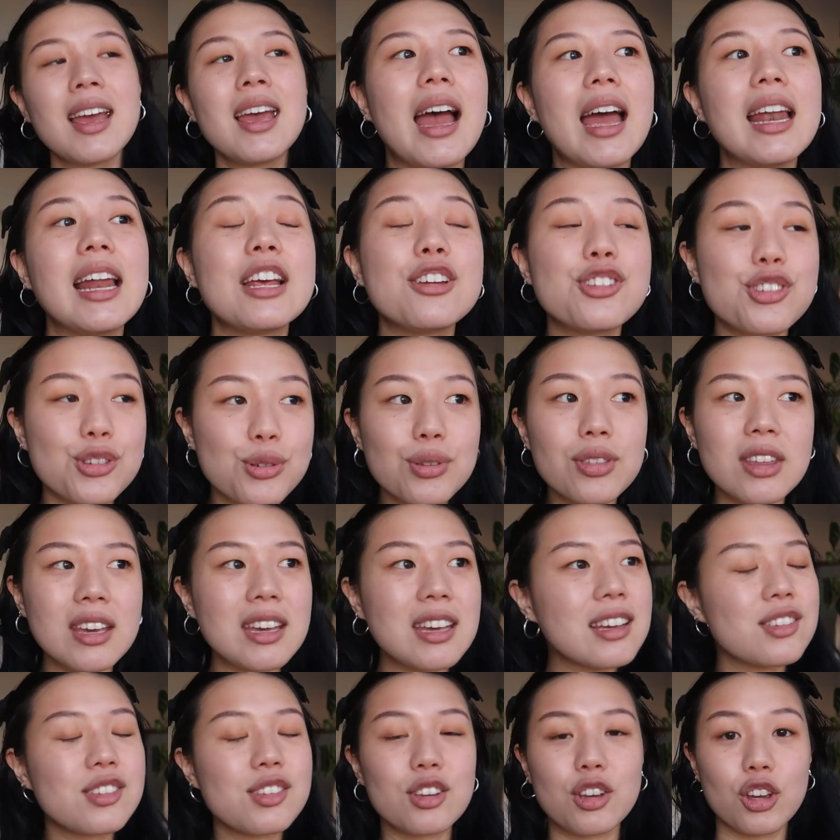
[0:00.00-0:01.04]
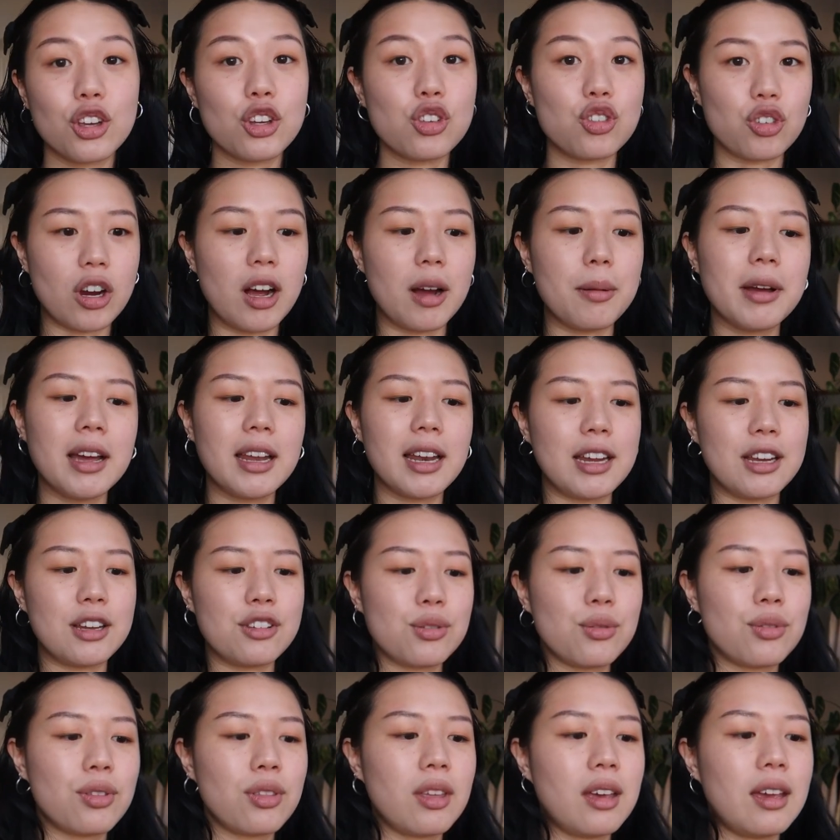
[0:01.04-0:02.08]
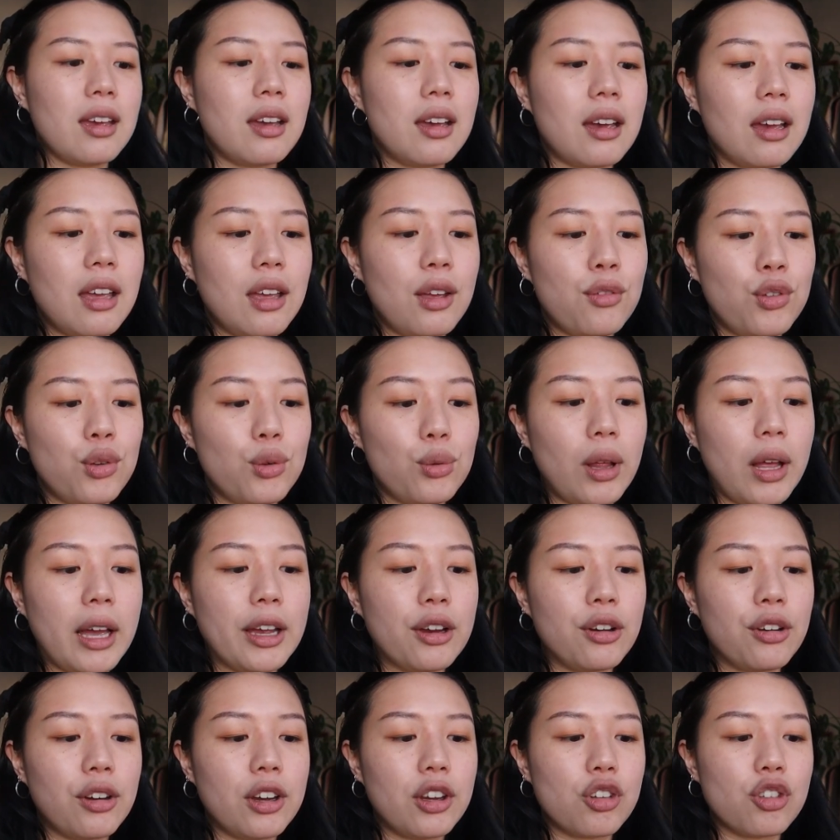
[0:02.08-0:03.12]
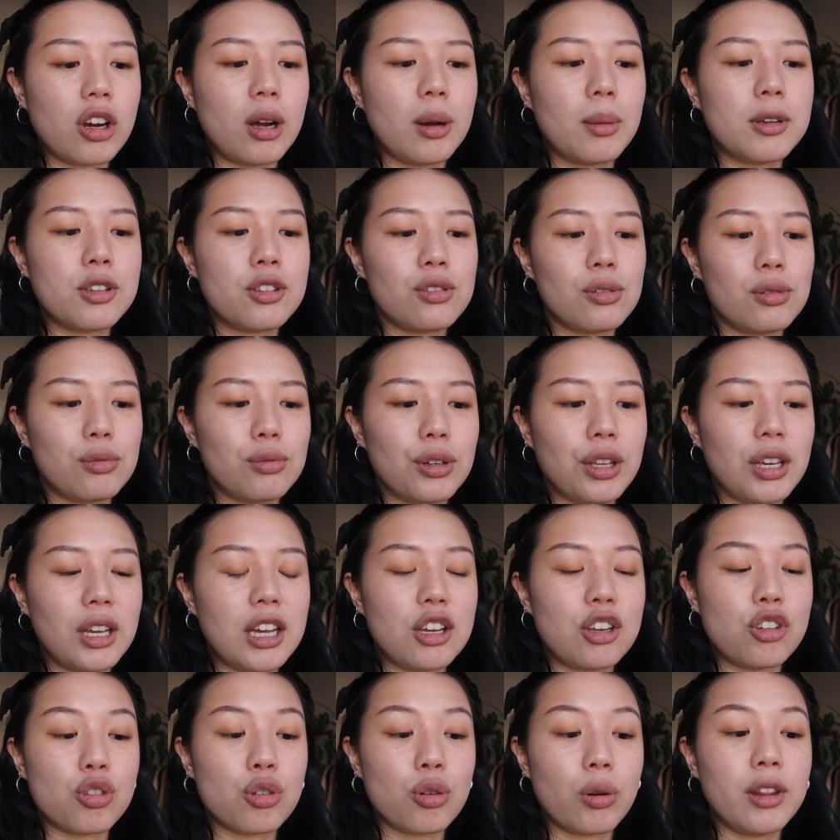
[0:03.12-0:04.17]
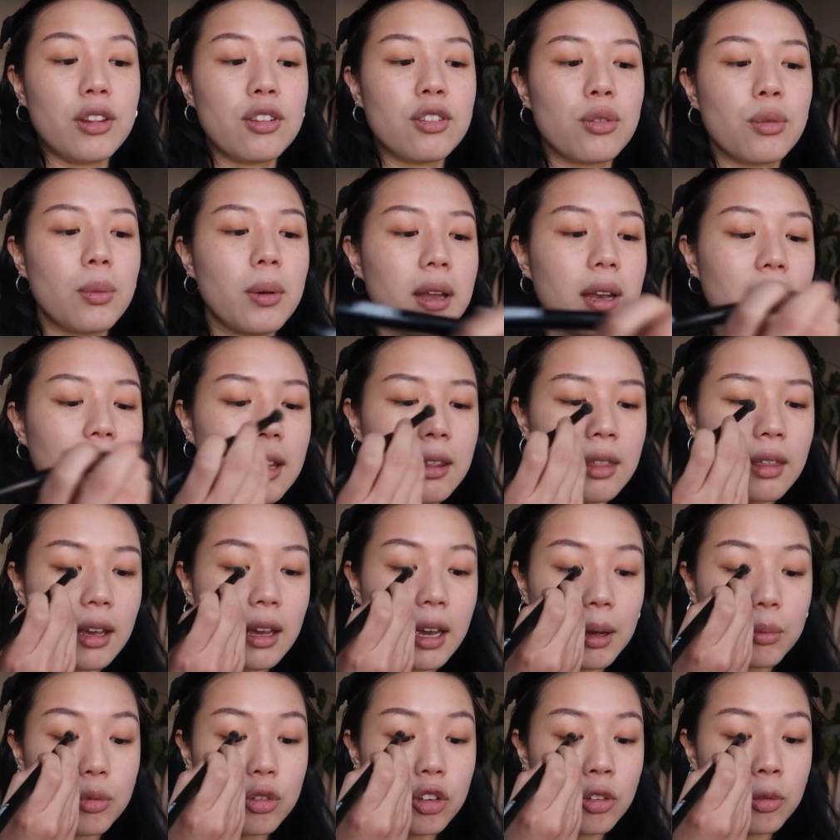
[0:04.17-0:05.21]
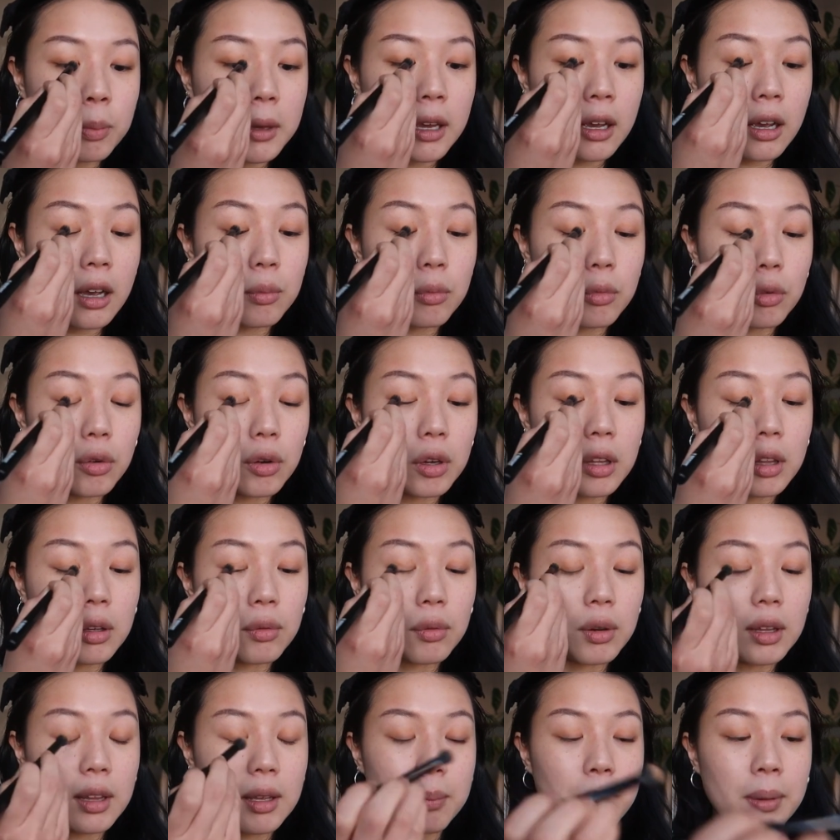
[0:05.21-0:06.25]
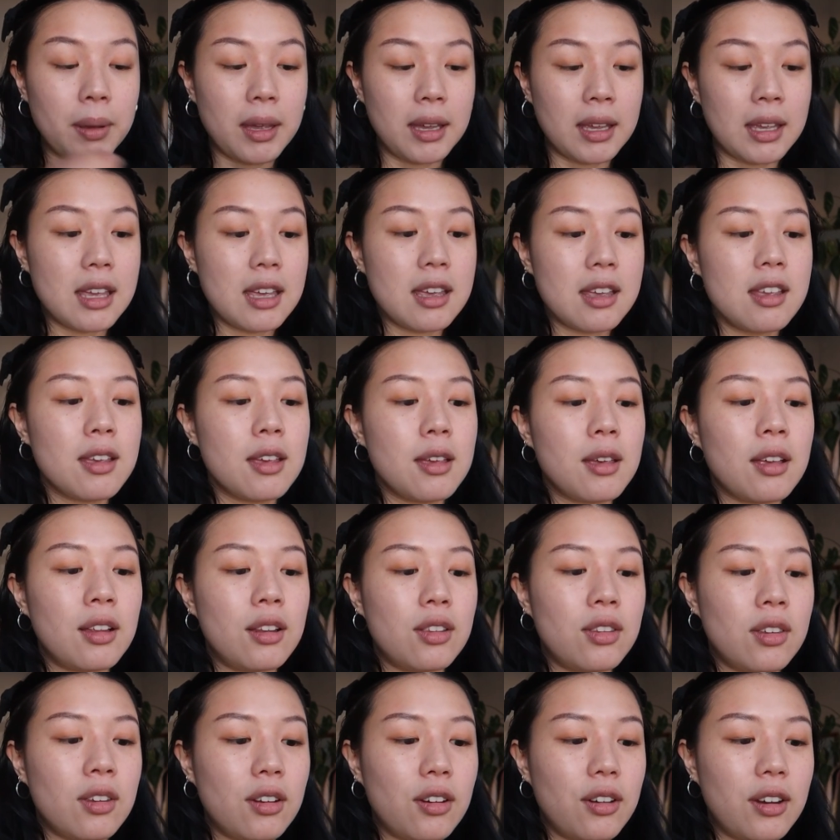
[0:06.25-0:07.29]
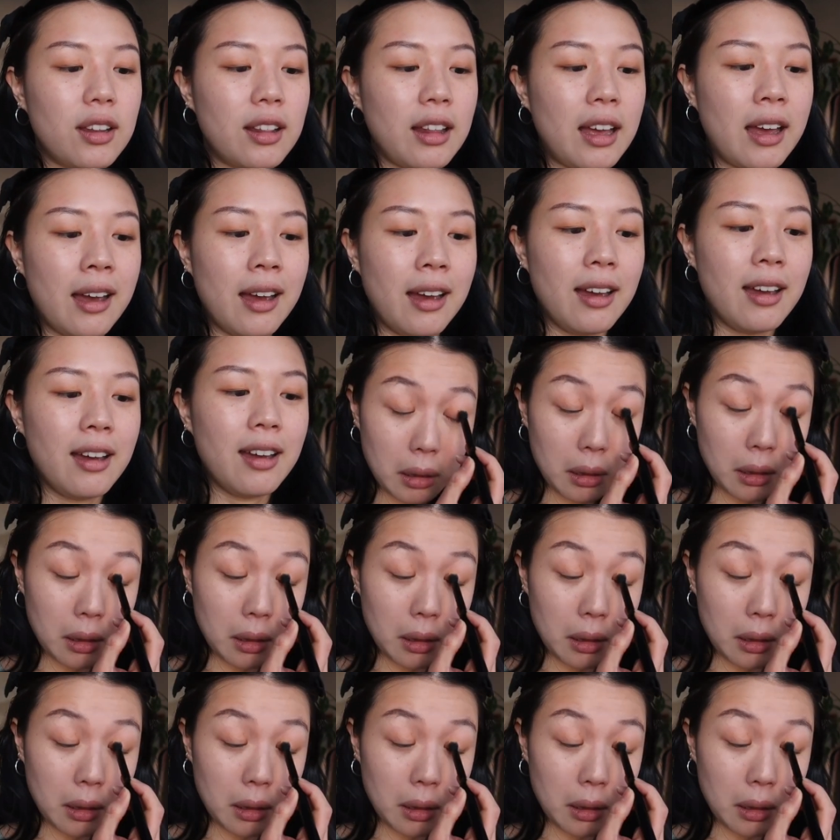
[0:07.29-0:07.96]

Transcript: and I do think it's a good drama and I do think if you like Korean dramas you'll really enjoy this one I think i have just become really really picky considering that